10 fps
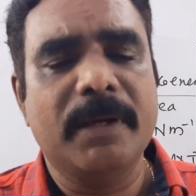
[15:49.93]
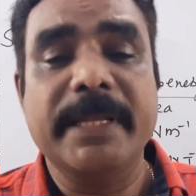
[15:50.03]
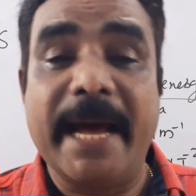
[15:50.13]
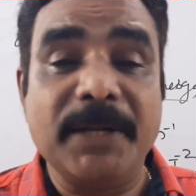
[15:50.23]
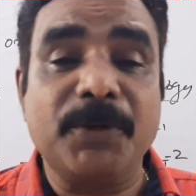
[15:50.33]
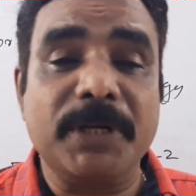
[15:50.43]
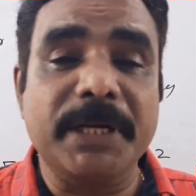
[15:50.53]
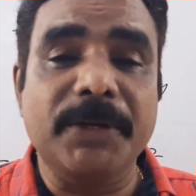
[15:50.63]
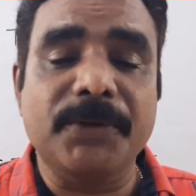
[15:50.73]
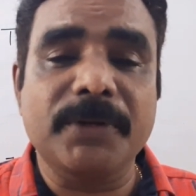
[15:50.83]
The answer
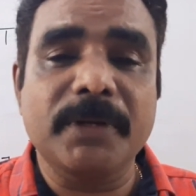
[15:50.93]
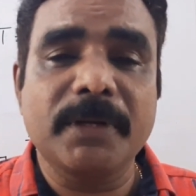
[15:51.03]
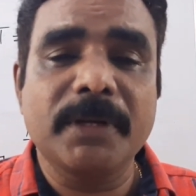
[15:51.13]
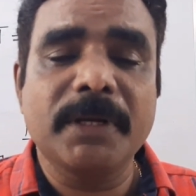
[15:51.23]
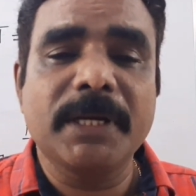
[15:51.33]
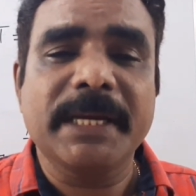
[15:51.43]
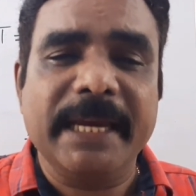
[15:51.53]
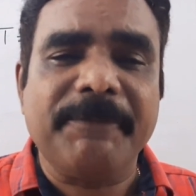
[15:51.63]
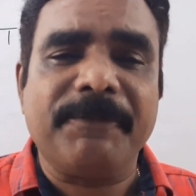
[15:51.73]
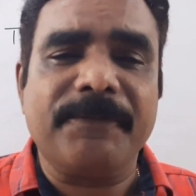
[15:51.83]
is,
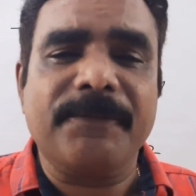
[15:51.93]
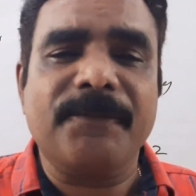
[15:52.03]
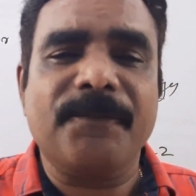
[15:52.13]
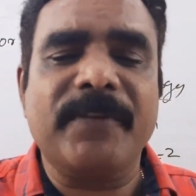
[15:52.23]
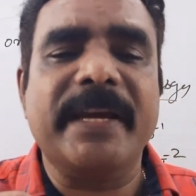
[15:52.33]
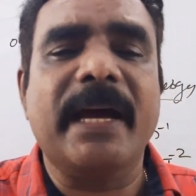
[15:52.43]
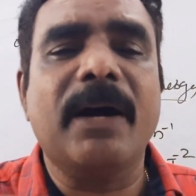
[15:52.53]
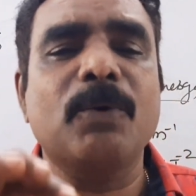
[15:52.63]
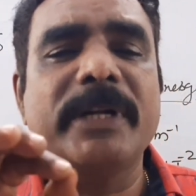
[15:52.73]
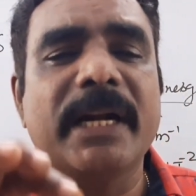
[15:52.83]
if we
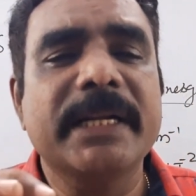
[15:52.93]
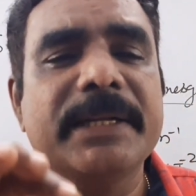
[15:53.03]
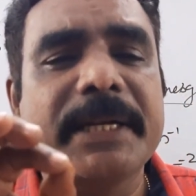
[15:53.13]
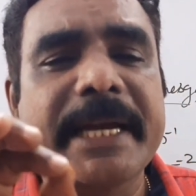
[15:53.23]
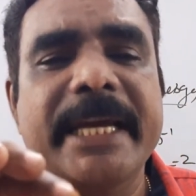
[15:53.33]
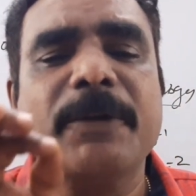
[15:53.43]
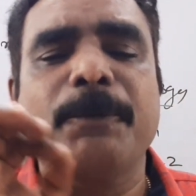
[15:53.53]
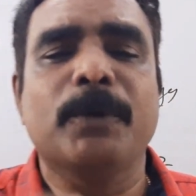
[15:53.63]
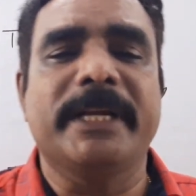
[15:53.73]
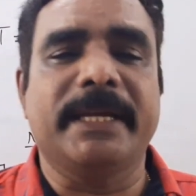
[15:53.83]
have done it
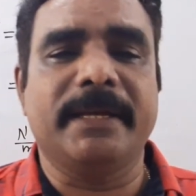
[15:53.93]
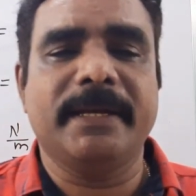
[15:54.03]
carefully,